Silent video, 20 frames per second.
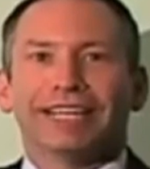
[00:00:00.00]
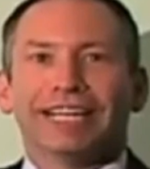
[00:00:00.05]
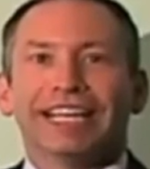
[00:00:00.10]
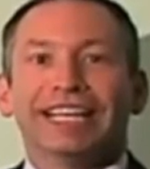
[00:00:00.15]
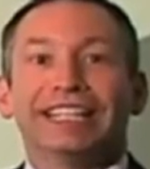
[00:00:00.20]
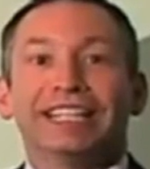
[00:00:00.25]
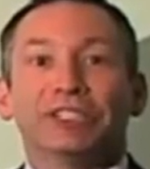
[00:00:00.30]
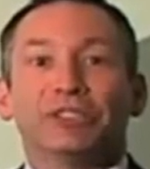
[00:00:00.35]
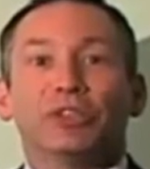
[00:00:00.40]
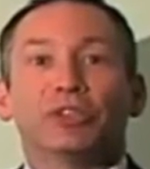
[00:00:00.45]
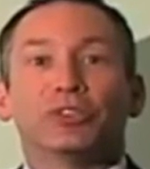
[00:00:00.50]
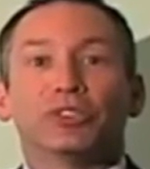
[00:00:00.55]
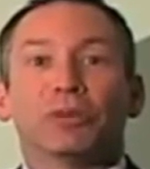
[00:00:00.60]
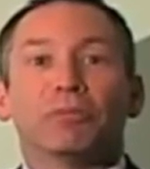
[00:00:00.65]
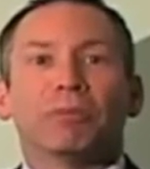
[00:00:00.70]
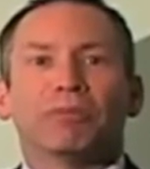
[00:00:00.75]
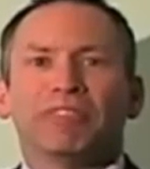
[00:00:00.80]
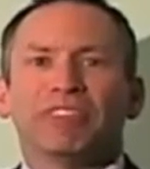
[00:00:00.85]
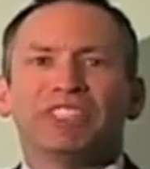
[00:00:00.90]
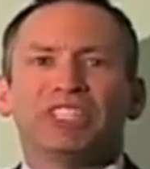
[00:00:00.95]
he listed
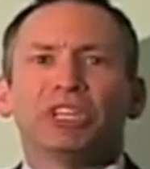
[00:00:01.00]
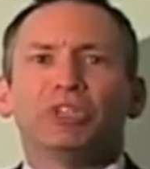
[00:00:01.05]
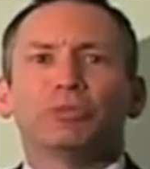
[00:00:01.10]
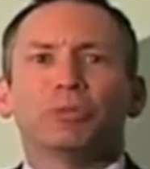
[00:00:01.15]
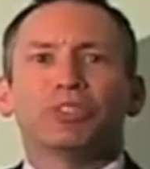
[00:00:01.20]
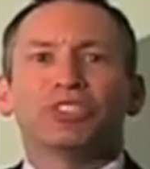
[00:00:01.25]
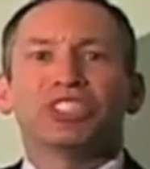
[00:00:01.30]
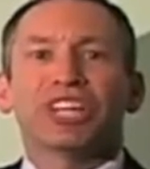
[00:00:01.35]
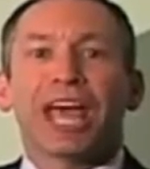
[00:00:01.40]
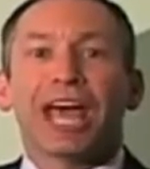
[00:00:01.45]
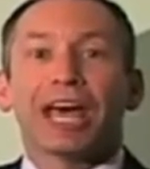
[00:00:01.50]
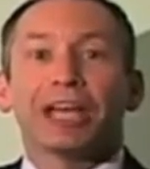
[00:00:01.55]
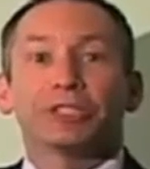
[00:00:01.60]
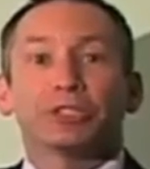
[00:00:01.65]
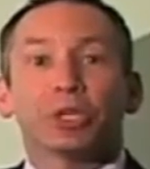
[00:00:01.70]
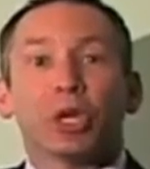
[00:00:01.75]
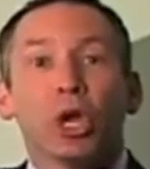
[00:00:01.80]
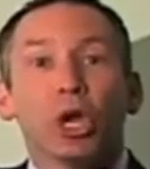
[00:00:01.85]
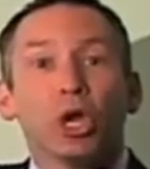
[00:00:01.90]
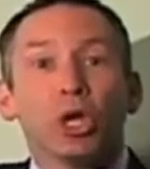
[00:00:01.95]
some of his interests
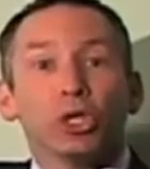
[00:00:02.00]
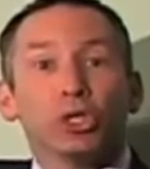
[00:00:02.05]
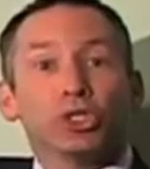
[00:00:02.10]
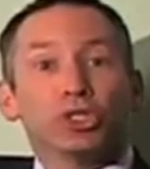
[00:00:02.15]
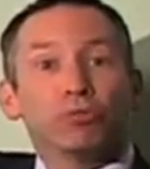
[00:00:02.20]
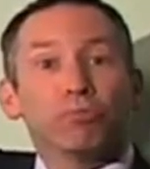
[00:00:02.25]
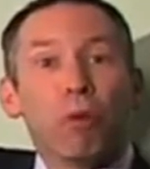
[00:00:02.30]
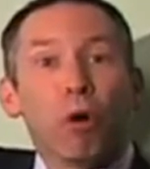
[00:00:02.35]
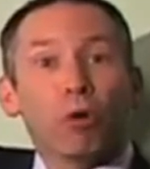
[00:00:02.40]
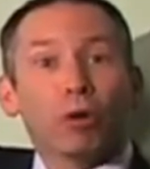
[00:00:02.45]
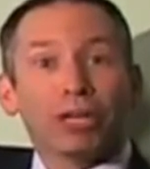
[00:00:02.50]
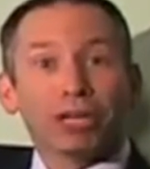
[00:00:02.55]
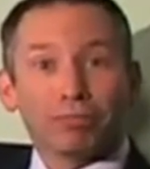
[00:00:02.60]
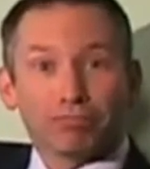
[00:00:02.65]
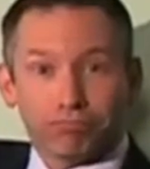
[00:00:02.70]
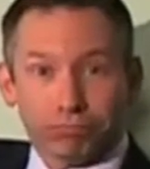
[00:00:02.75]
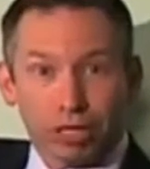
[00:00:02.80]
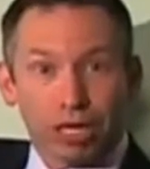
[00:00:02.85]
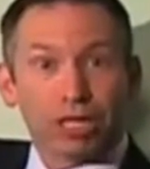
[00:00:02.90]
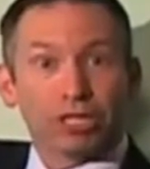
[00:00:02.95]
as
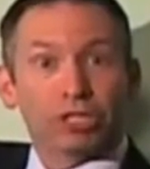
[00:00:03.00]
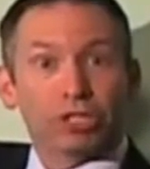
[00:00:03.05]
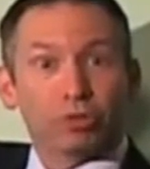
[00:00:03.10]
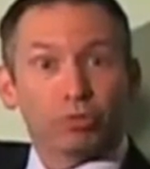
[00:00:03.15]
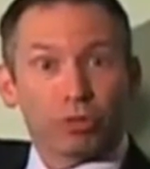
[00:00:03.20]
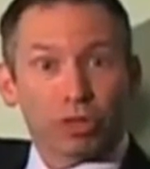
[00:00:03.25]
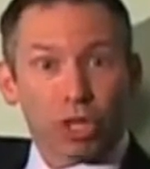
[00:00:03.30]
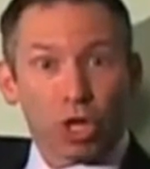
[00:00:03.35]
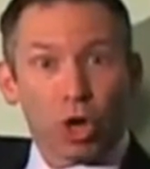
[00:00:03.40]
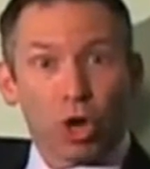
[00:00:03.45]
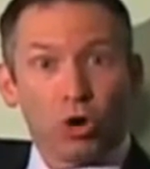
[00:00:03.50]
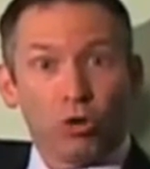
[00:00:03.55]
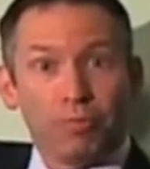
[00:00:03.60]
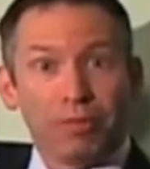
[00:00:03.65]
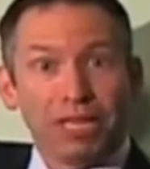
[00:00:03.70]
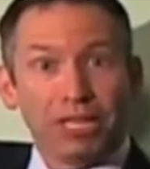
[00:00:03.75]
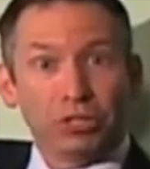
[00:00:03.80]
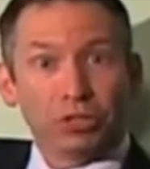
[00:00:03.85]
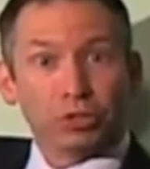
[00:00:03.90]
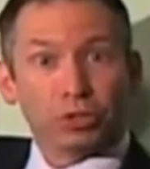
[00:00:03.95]
smoking blunts with the
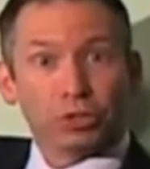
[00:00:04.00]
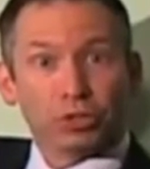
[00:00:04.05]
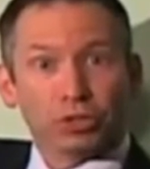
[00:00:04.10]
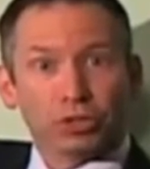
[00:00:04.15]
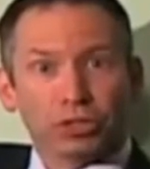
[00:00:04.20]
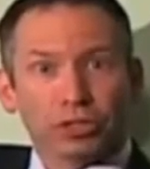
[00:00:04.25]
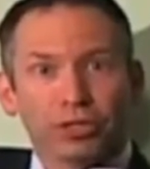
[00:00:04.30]
homies,